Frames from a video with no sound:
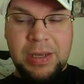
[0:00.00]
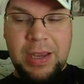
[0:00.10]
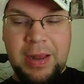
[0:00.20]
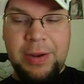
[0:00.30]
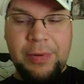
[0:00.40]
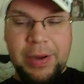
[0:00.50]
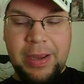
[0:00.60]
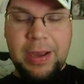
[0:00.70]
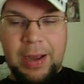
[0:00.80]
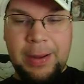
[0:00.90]

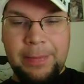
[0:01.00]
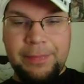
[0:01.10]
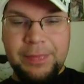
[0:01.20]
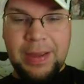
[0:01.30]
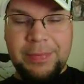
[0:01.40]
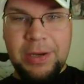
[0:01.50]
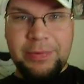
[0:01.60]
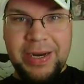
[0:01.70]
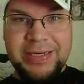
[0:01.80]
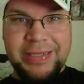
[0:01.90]
anyway, I'm done
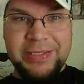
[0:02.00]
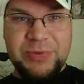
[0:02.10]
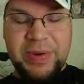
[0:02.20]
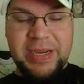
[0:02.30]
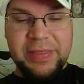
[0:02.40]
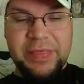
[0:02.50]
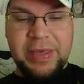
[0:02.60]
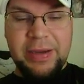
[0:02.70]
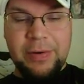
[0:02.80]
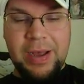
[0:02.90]
ranting this week. I
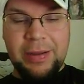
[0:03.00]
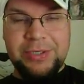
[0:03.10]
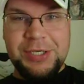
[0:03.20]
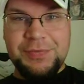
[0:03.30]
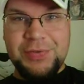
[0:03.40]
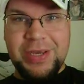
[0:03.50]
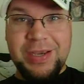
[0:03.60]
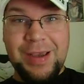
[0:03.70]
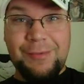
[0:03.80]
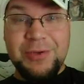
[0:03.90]
think Chiefs
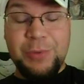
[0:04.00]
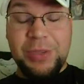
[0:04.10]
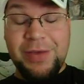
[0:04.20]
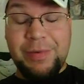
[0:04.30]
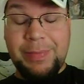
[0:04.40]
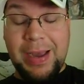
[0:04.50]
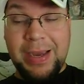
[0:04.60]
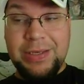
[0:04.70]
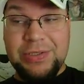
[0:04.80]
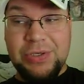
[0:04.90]
and Cowboys both have a
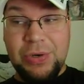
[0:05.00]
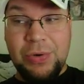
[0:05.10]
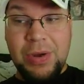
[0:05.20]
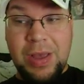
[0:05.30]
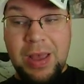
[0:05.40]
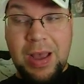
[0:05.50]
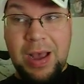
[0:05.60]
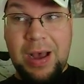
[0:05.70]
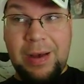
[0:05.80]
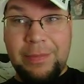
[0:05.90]
bye, so
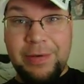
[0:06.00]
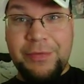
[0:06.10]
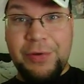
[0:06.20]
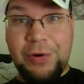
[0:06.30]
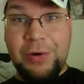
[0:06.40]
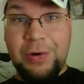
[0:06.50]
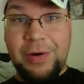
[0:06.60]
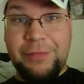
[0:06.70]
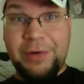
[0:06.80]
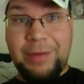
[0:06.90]
if you're
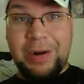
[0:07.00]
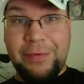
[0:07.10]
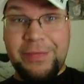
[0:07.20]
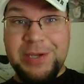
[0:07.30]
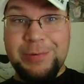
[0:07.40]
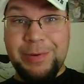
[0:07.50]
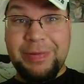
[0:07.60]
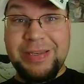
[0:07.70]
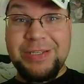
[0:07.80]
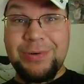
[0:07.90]
a friend of mine on Facebook,
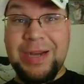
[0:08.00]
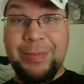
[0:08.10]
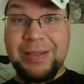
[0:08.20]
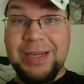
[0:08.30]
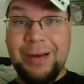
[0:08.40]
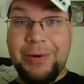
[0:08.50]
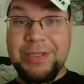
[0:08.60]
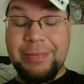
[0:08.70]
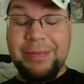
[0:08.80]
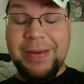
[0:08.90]
please don't talk about the
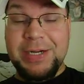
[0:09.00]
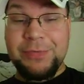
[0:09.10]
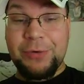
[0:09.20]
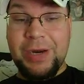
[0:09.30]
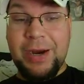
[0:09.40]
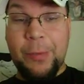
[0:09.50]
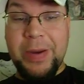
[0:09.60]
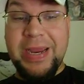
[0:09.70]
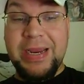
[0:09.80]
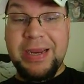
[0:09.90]
Cowboys on my page for like a
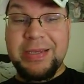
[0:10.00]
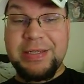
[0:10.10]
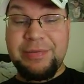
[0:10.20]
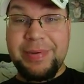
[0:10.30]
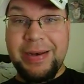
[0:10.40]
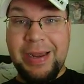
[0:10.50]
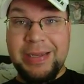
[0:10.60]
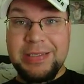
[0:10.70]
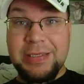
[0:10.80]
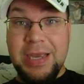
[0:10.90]
week, because it'd be
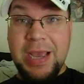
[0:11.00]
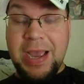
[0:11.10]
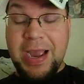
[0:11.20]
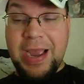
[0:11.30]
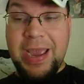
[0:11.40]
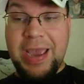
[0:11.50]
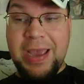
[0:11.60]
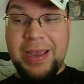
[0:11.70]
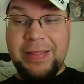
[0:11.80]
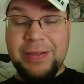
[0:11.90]
nice.
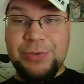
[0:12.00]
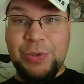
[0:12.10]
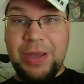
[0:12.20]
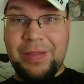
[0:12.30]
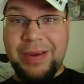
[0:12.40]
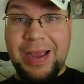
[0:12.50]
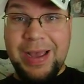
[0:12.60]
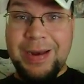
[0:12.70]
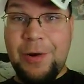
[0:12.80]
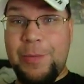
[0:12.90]
And that's really all I
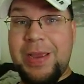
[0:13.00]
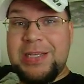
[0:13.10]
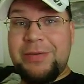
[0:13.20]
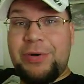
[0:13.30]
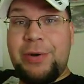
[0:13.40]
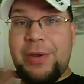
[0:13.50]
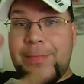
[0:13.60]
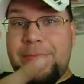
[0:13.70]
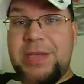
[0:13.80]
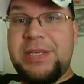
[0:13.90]
got. Hope you guys have a great week.
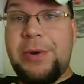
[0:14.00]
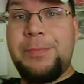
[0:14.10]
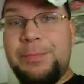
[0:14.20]
Peace out.